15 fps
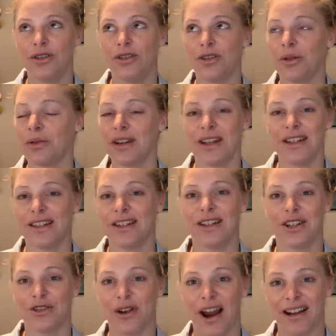don't get
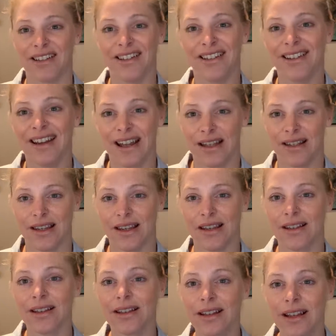distracted as
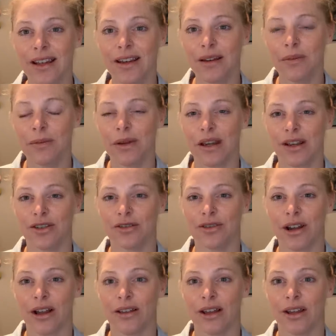easily because you're
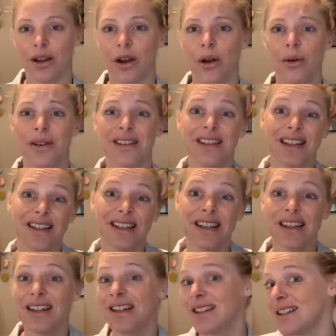not like, oh, is this
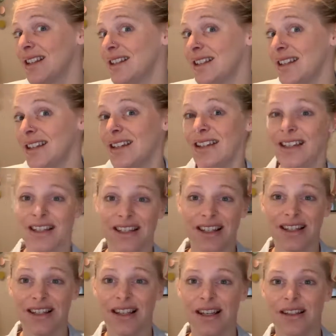it? Is this it? Is
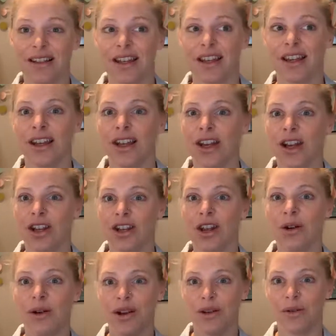this it? It's like,
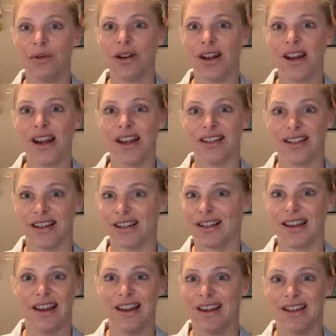no, I know what it is. And
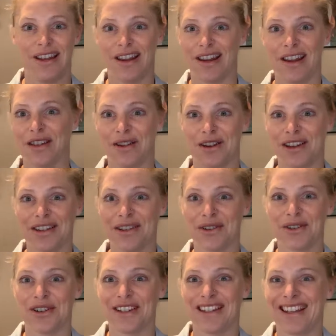it either is
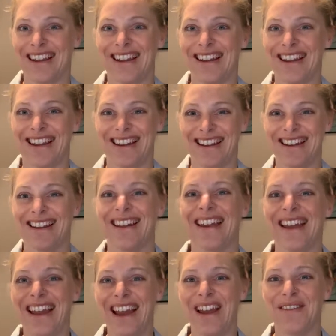or isn't. And
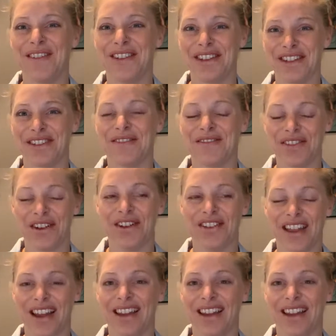if it doesn't fall